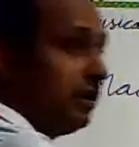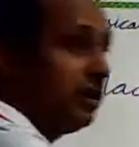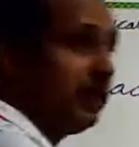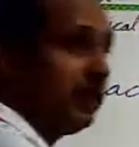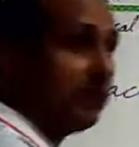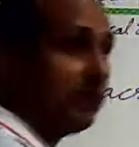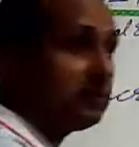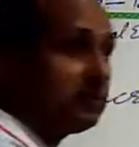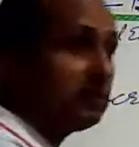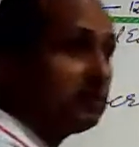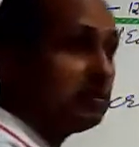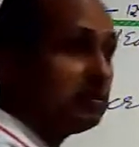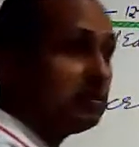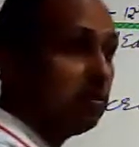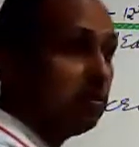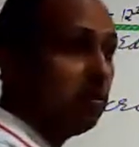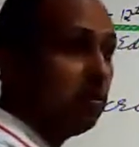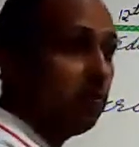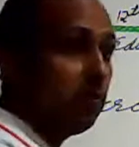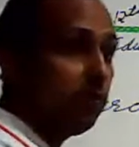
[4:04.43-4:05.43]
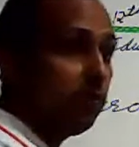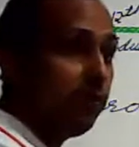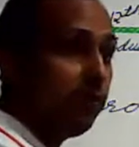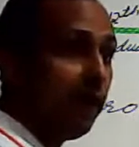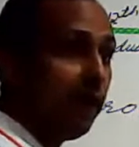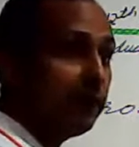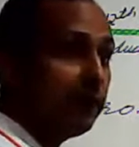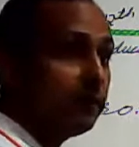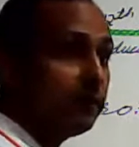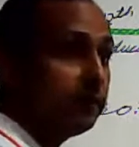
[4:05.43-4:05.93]
Next is
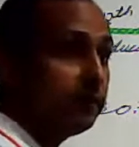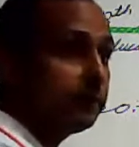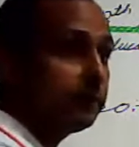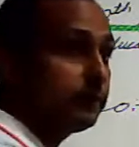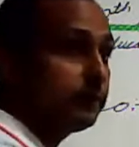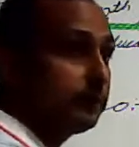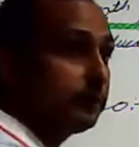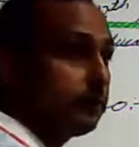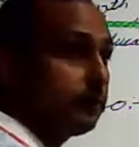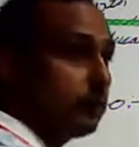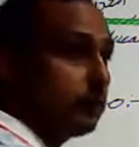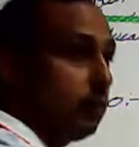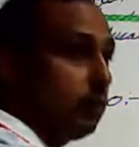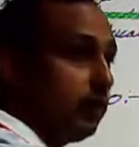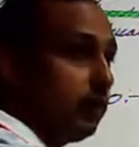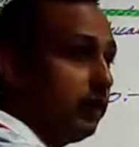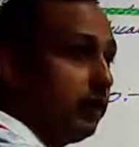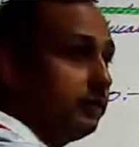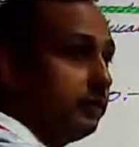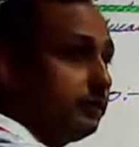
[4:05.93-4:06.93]
fat. Okay.